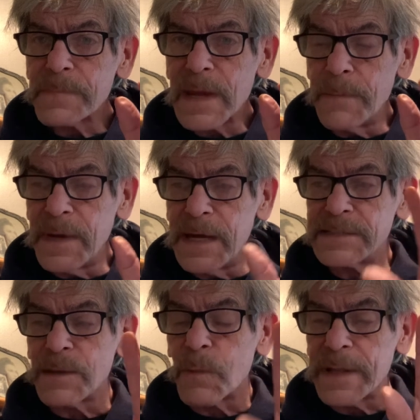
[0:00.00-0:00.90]
It means
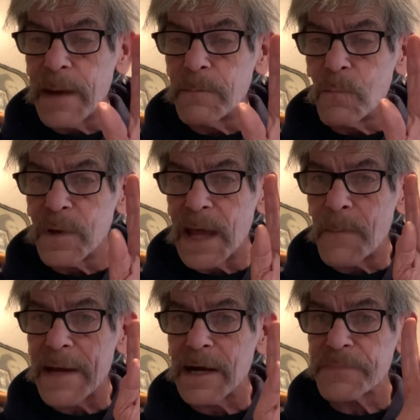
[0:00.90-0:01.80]
that when they
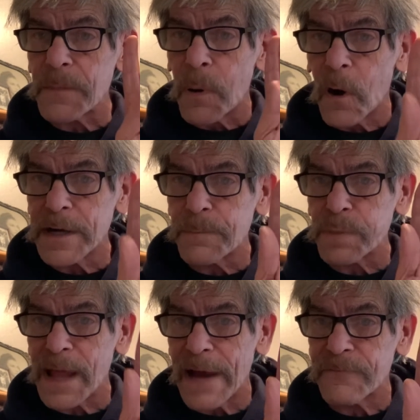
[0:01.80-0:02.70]
made up the party
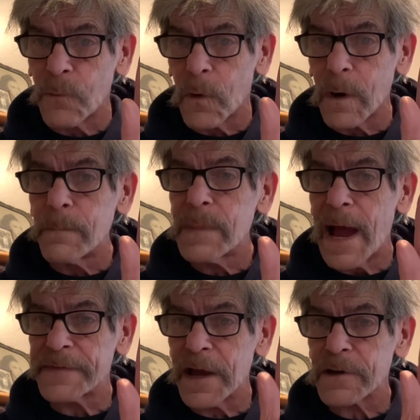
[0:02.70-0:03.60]
platform
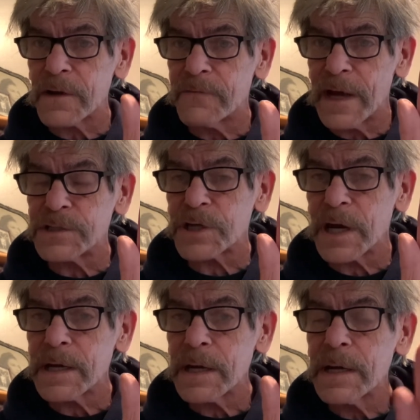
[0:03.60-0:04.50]
at their
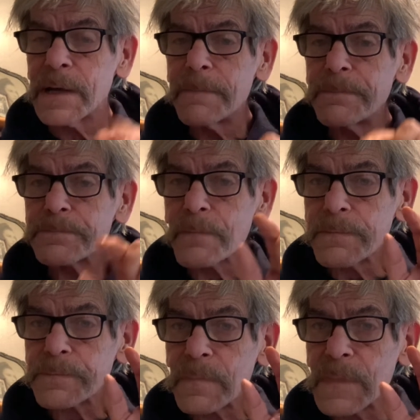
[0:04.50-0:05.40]
convention,
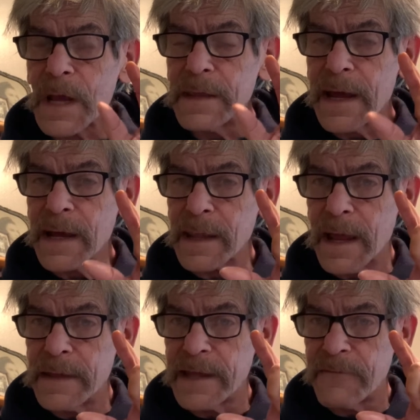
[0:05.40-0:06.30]
they
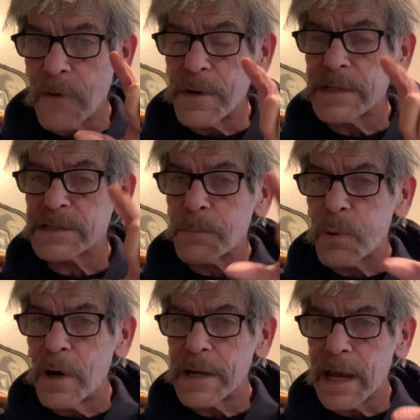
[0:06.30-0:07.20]
voted to
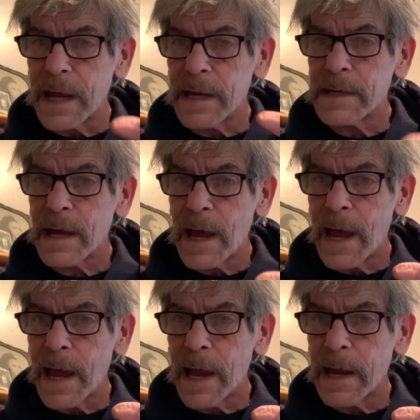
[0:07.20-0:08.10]
put in
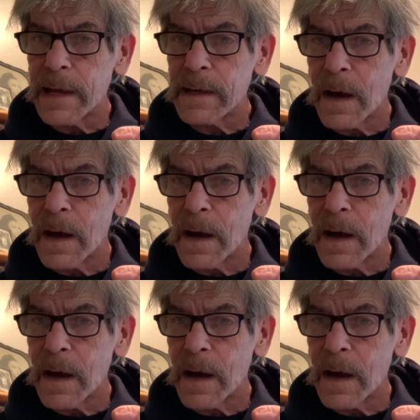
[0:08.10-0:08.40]
a